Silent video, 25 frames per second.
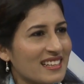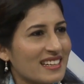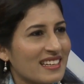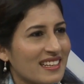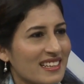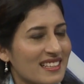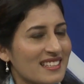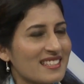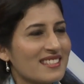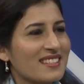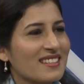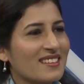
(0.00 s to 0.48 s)

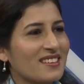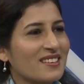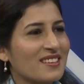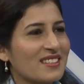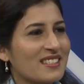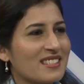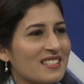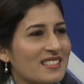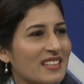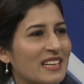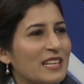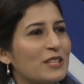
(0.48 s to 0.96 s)
is a
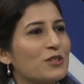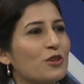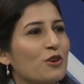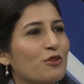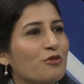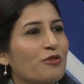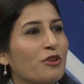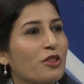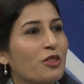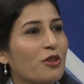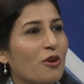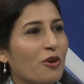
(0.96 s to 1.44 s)
seat
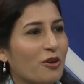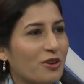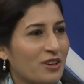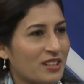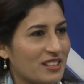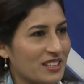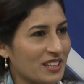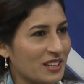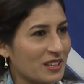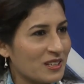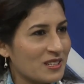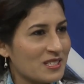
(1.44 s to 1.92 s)
of
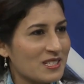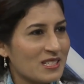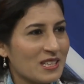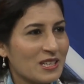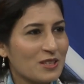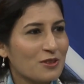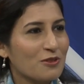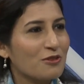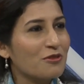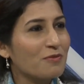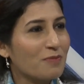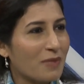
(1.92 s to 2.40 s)
authority, a
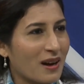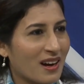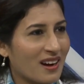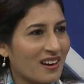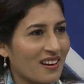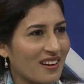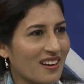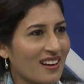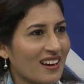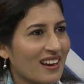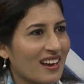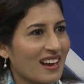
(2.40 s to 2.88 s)
seat of
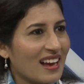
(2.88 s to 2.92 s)
power,